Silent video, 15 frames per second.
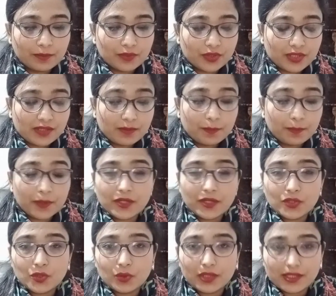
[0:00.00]

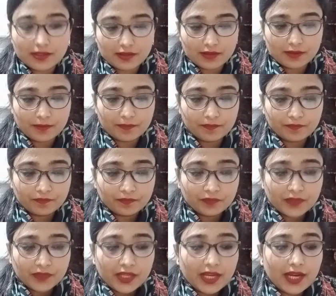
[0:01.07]
desperate to listen,
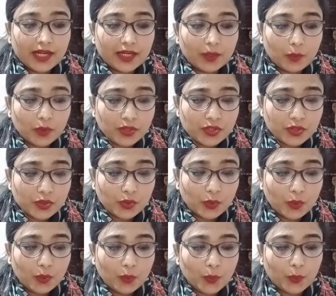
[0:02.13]
and I want to
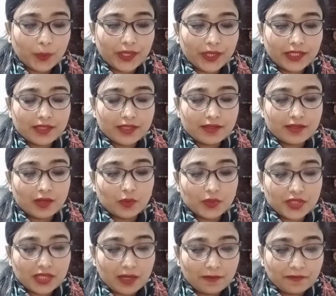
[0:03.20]
know where these
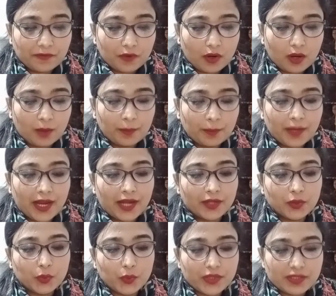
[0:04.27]
sounds come from
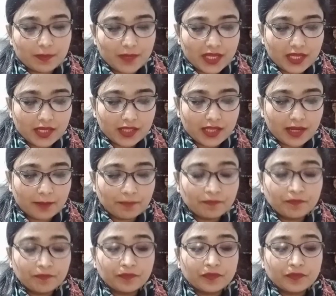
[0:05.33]
and who is making them,